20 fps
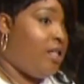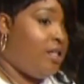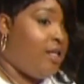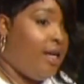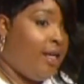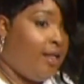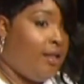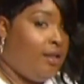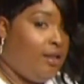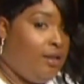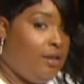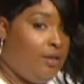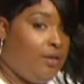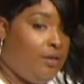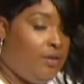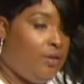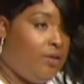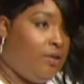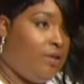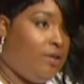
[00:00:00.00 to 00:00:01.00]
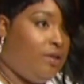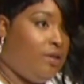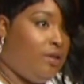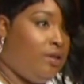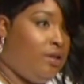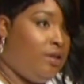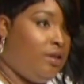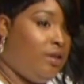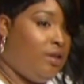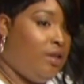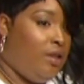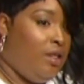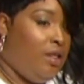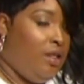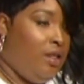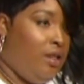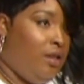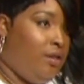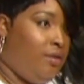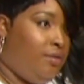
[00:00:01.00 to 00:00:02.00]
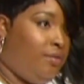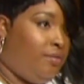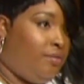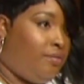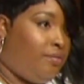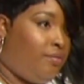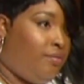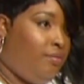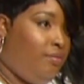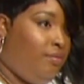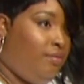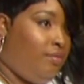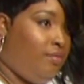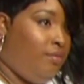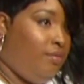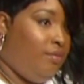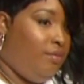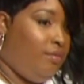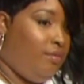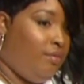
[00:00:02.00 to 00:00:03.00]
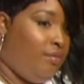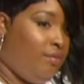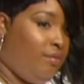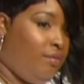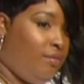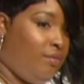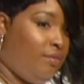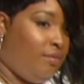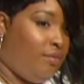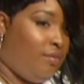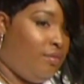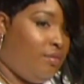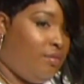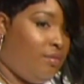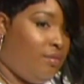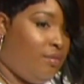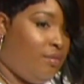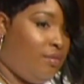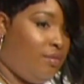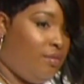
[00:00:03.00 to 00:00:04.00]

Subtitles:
[no speech]